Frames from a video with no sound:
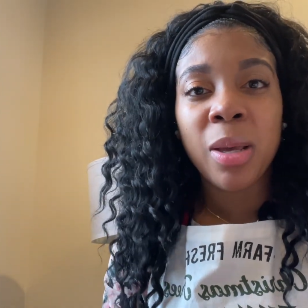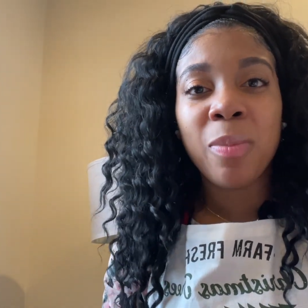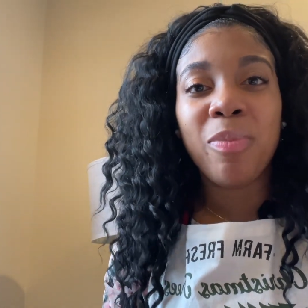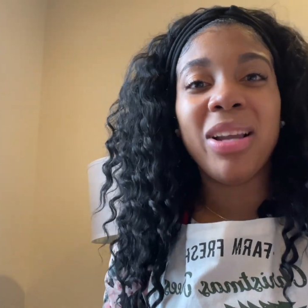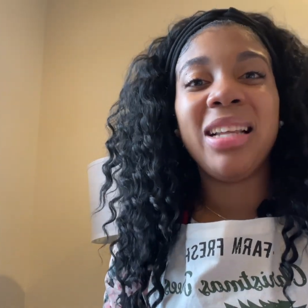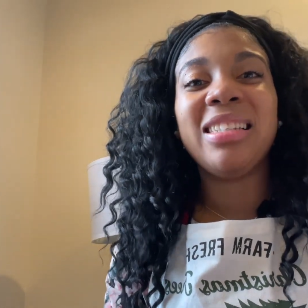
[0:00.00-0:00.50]

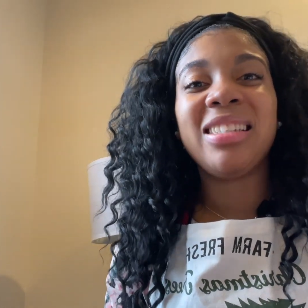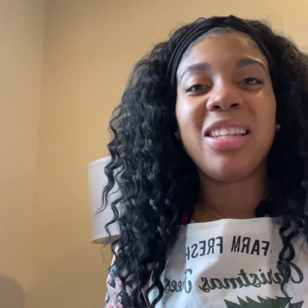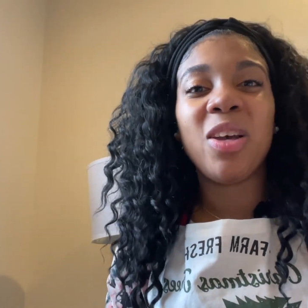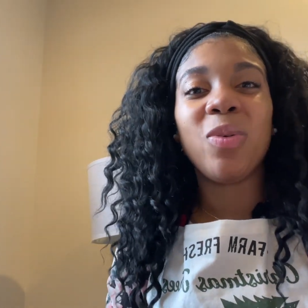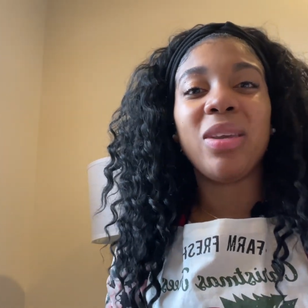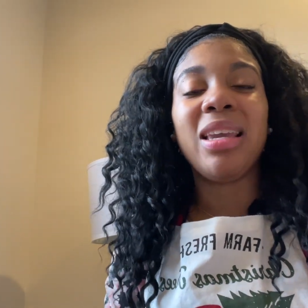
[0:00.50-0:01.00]
but he
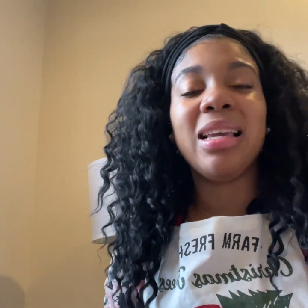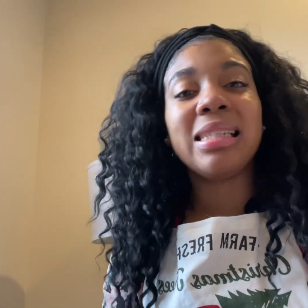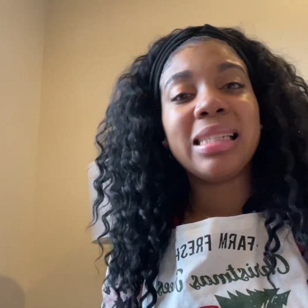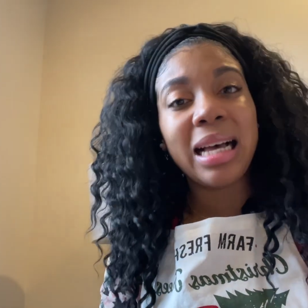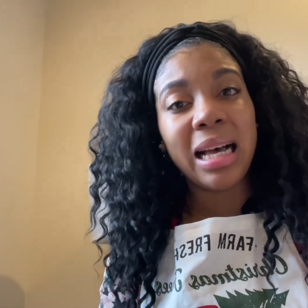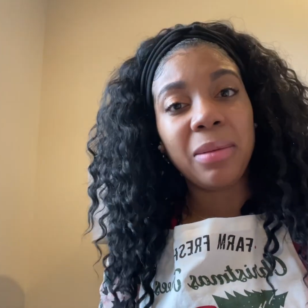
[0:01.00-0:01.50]
still
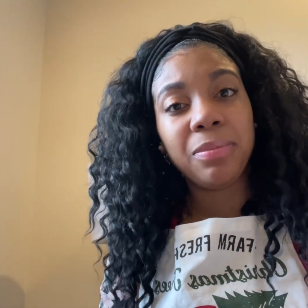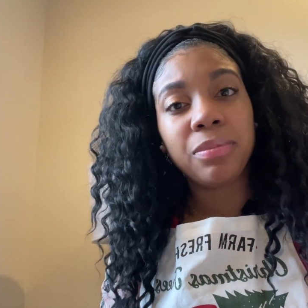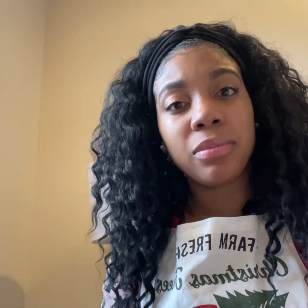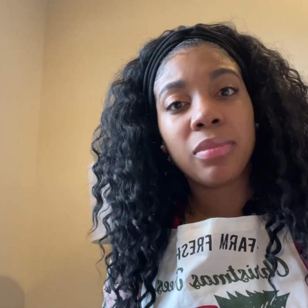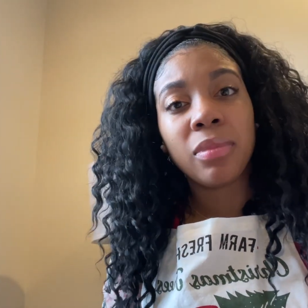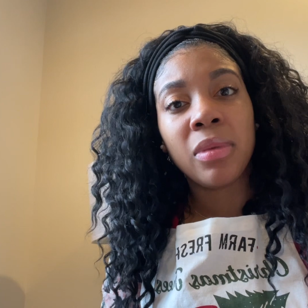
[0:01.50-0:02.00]
gets up
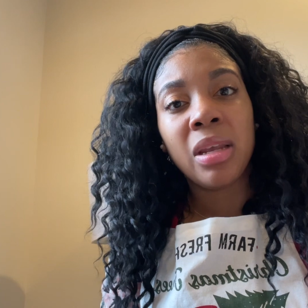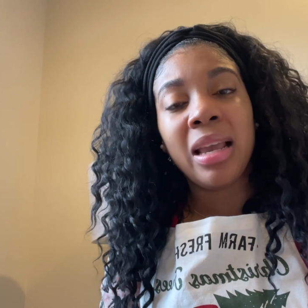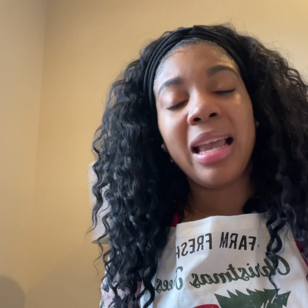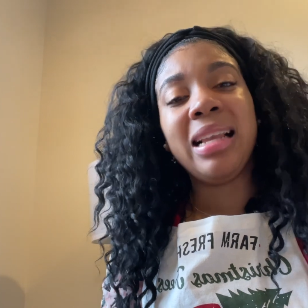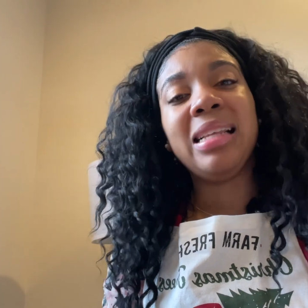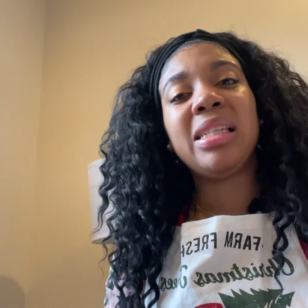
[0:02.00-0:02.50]

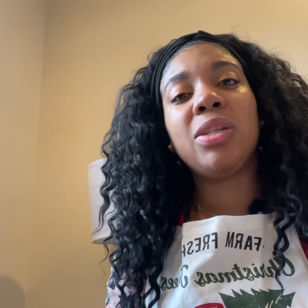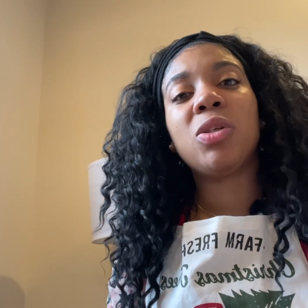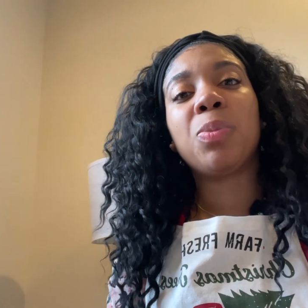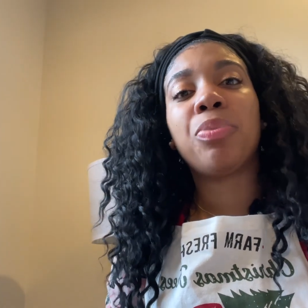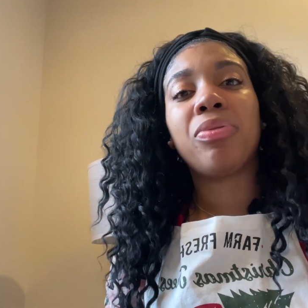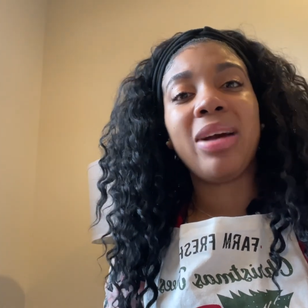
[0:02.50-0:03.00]
and he still
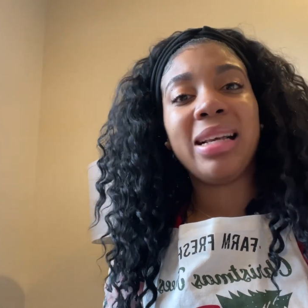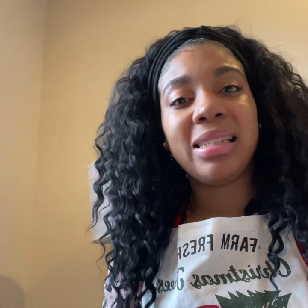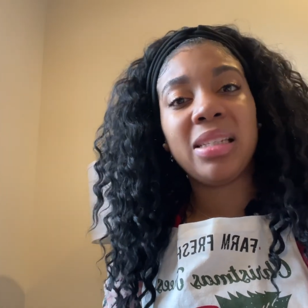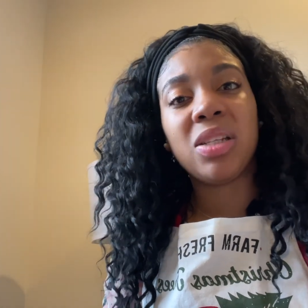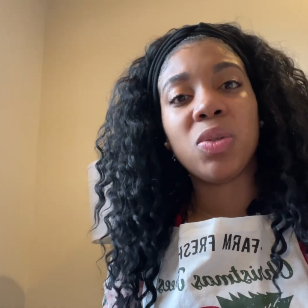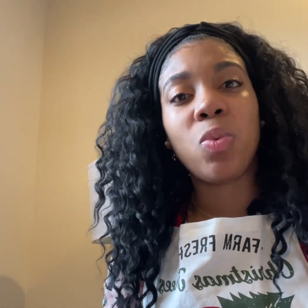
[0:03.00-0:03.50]

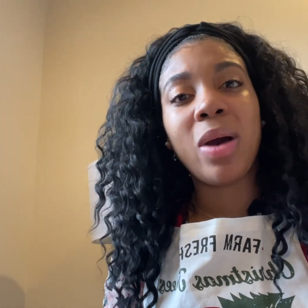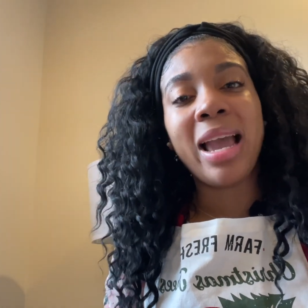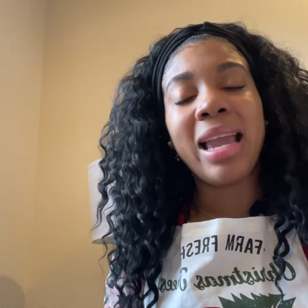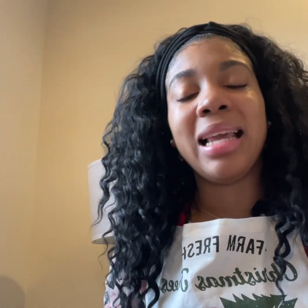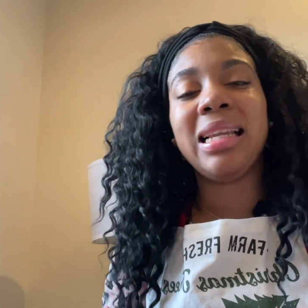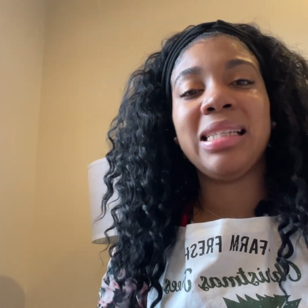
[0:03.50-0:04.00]
presses his
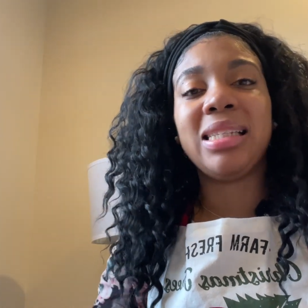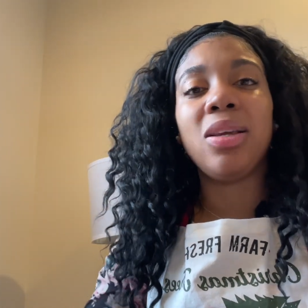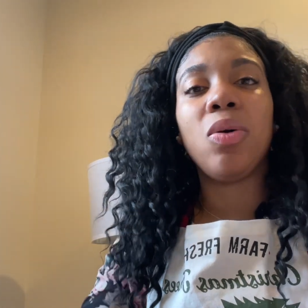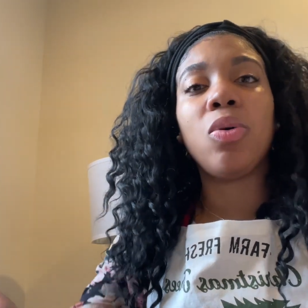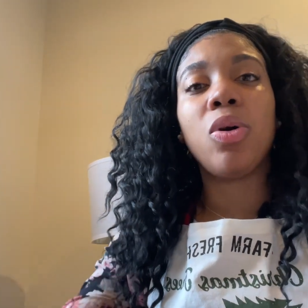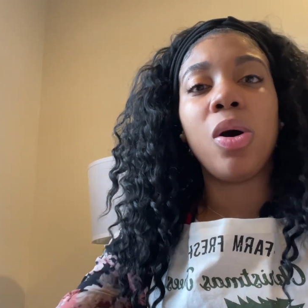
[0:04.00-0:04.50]
way and he
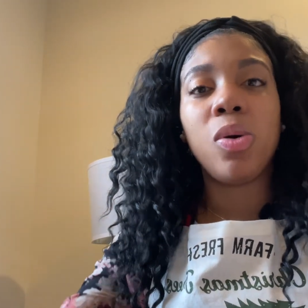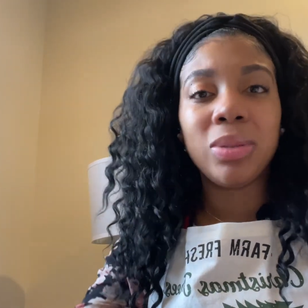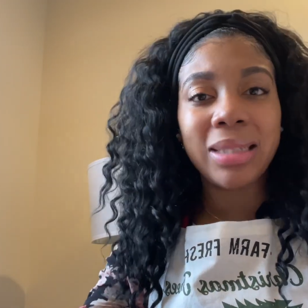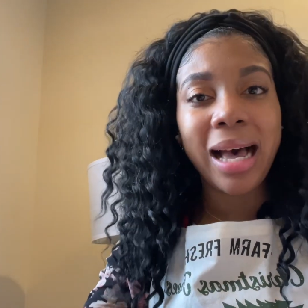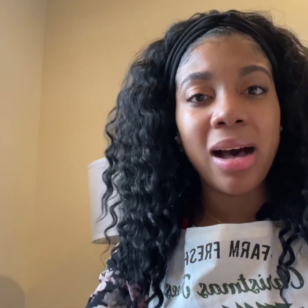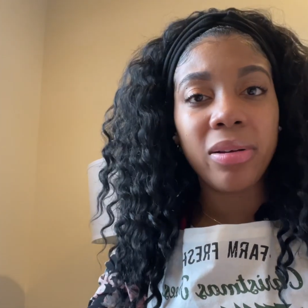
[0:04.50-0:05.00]
still goes
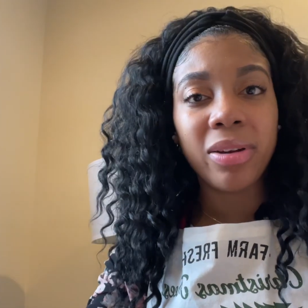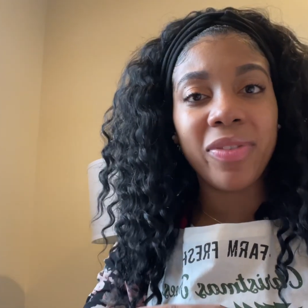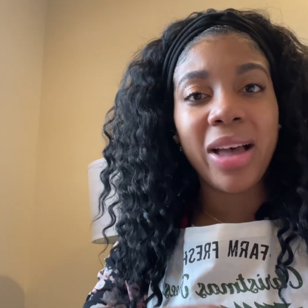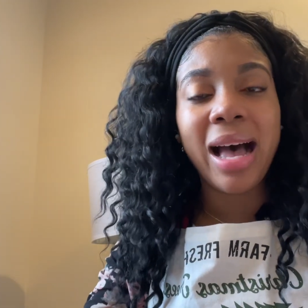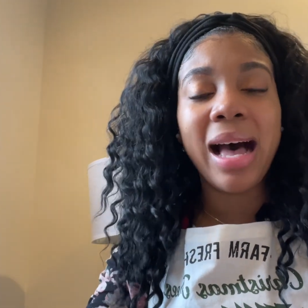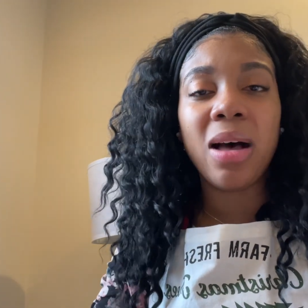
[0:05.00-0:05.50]
out of the
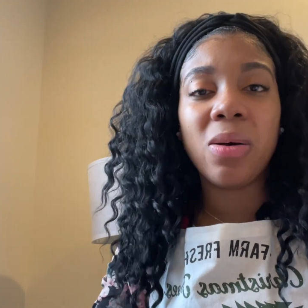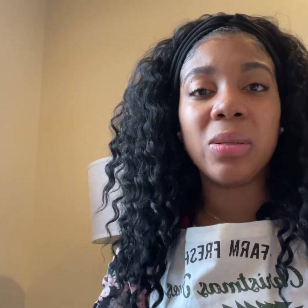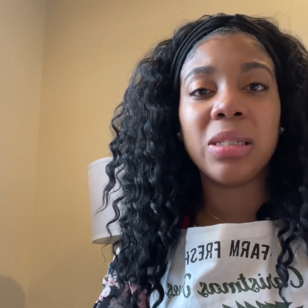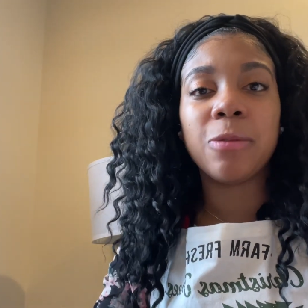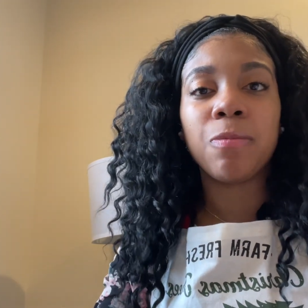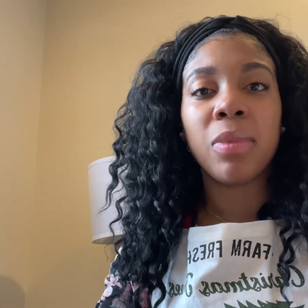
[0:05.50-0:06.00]

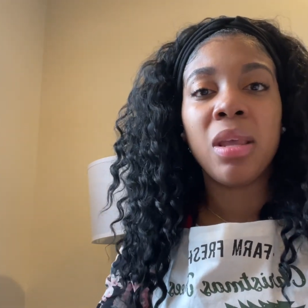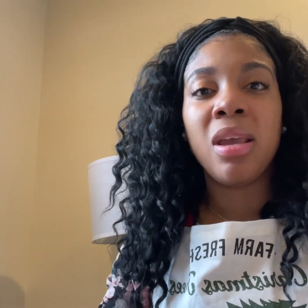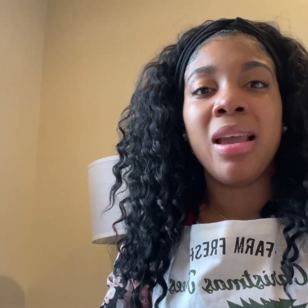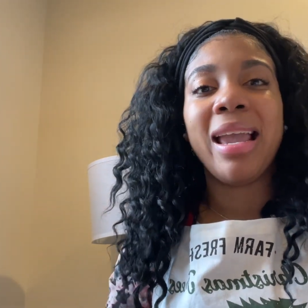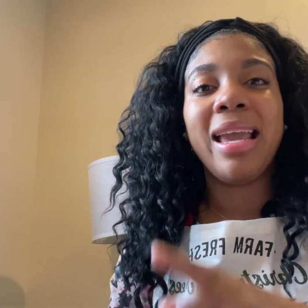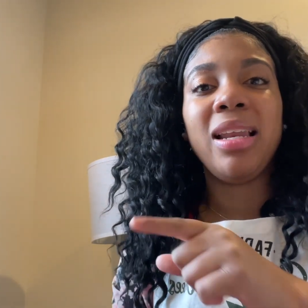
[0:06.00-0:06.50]
house
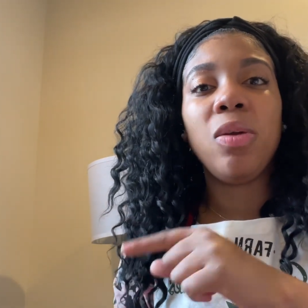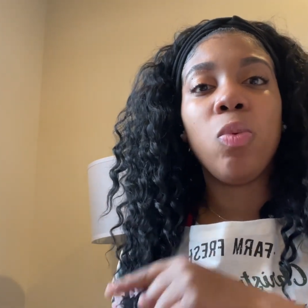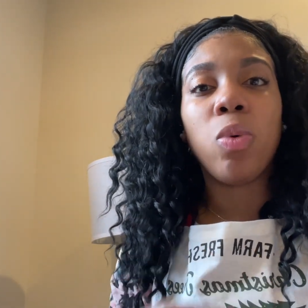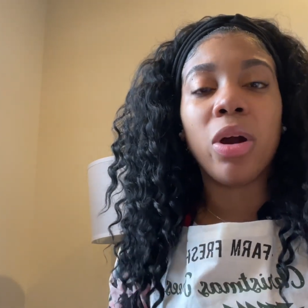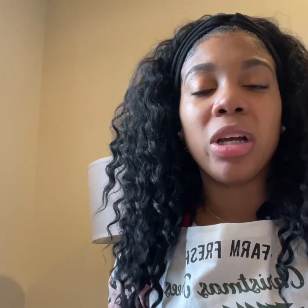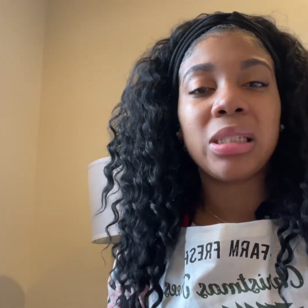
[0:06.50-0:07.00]
and he
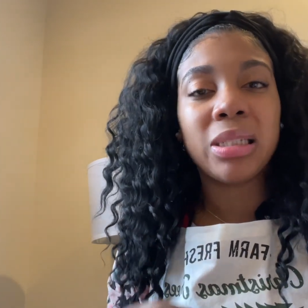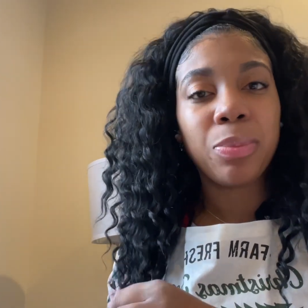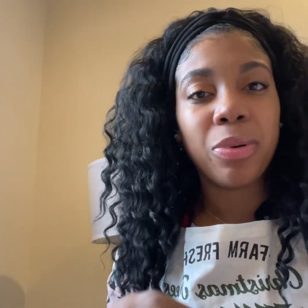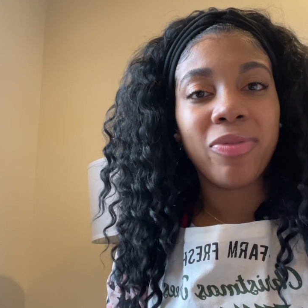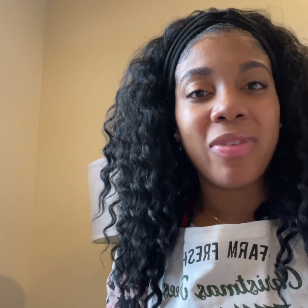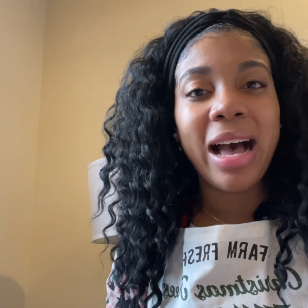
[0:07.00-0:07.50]
works to
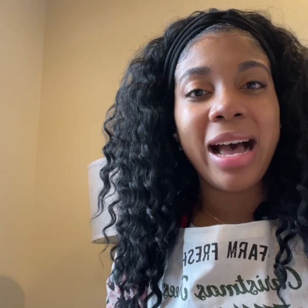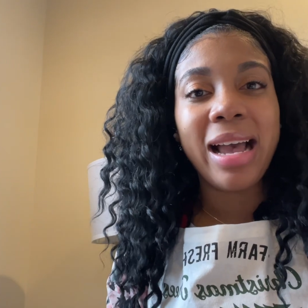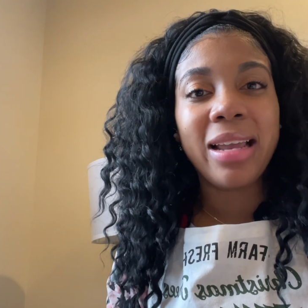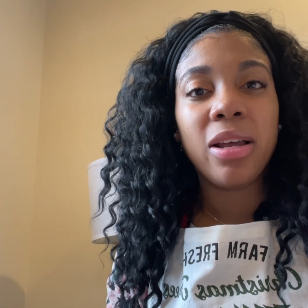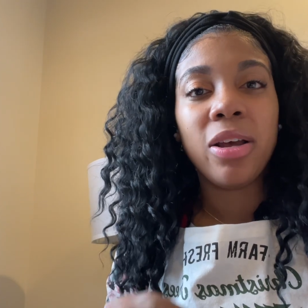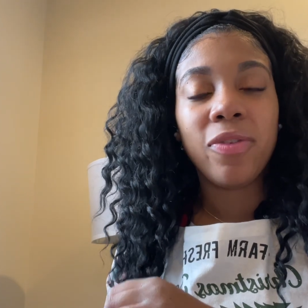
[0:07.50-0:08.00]

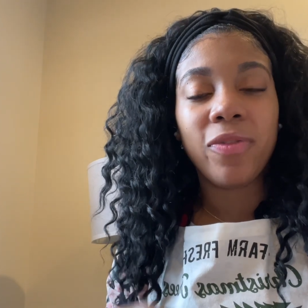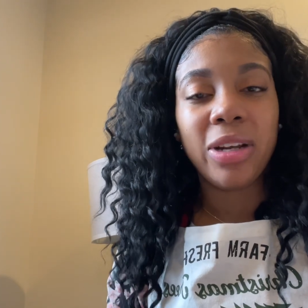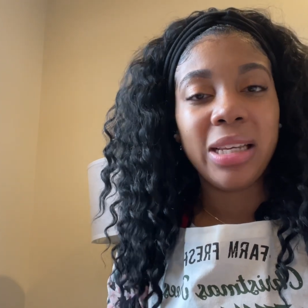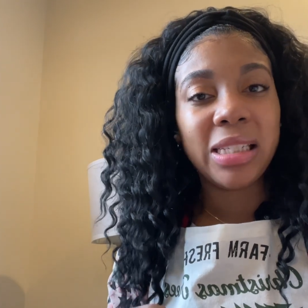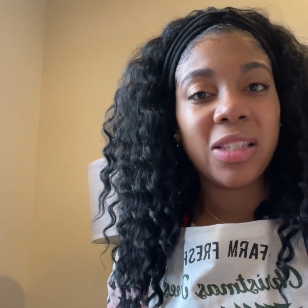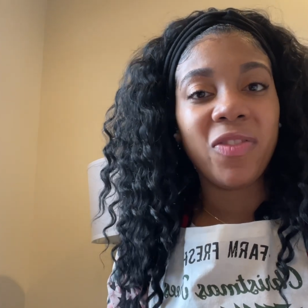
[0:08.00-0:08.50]
provide for
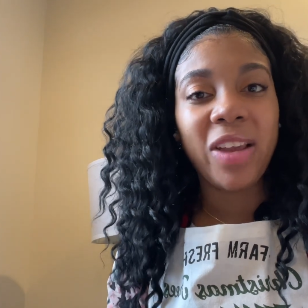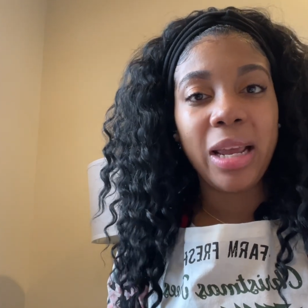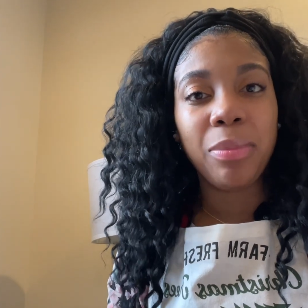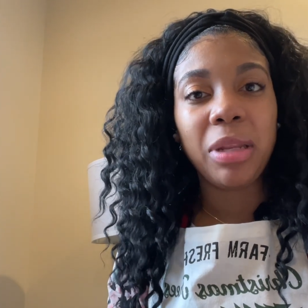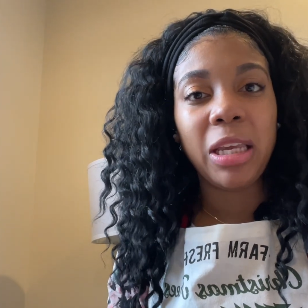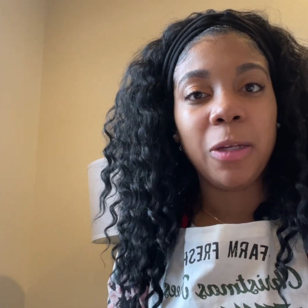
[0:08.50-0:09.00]
his
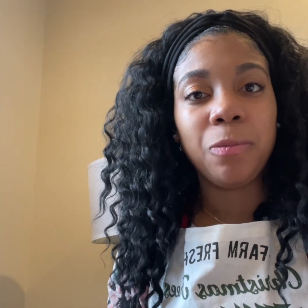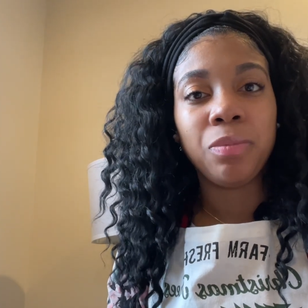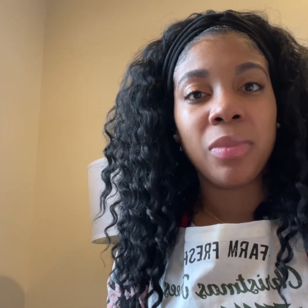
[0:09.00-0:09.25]
family,